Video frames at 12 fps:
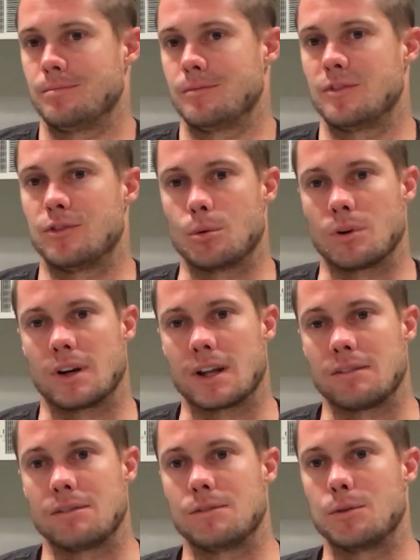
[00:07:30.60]
four
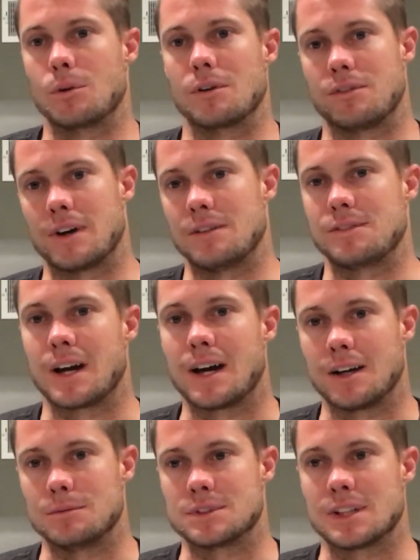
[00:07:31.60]
to five
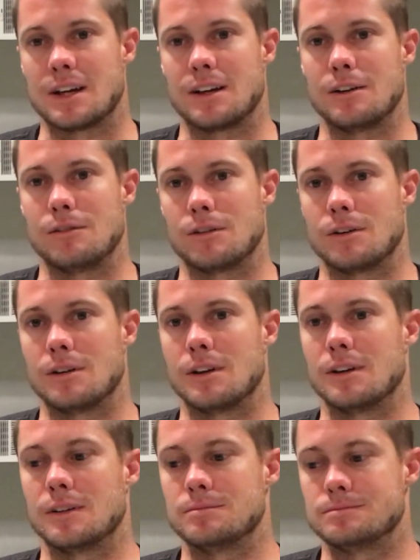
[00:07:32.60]
times that over
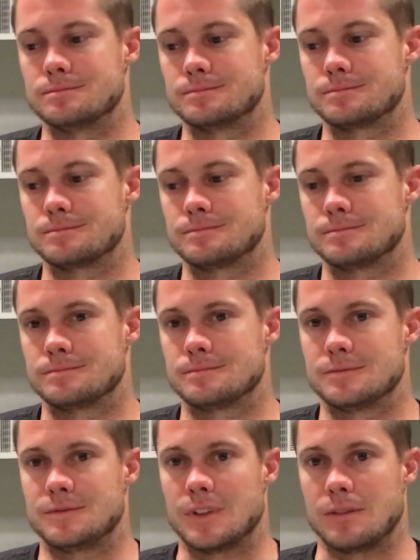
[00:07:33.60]
a
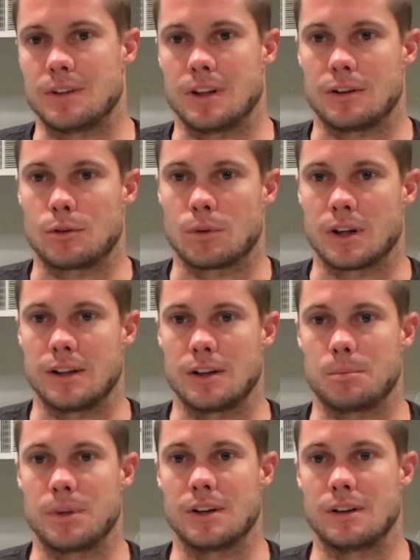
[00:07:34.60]
15 to 20
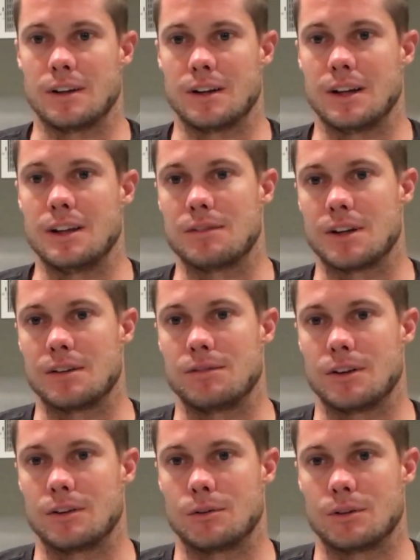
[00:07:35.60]
year period. And even
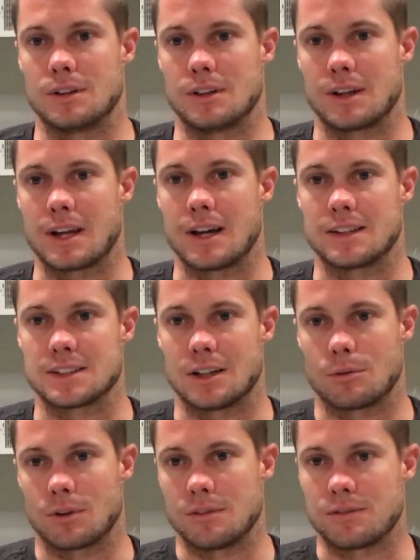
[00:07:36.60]
if you're doing the cash
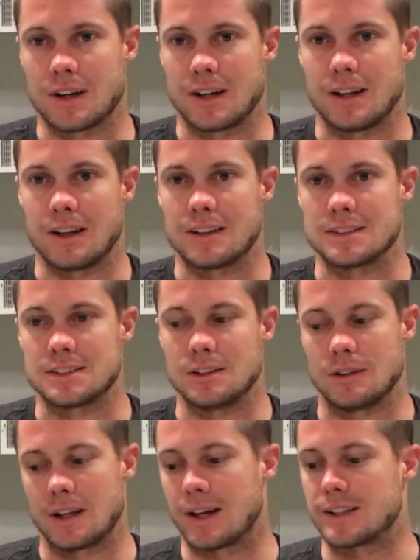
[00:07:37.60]
out refinance,
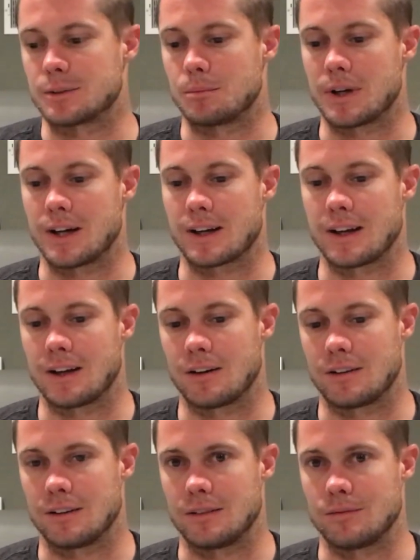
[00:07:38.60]
you can cash them back
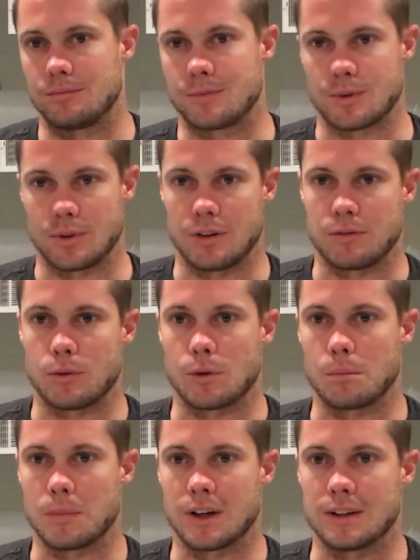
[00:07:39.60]
out in 3 to
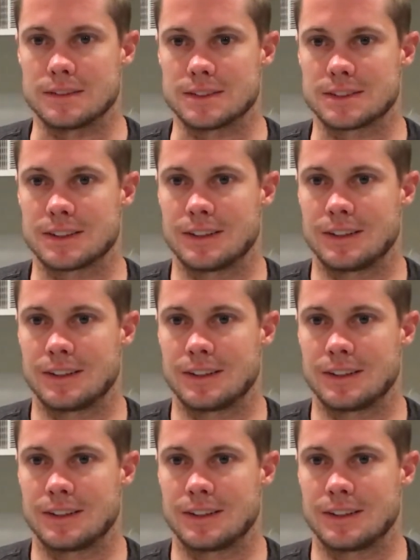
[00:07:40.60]
4 months,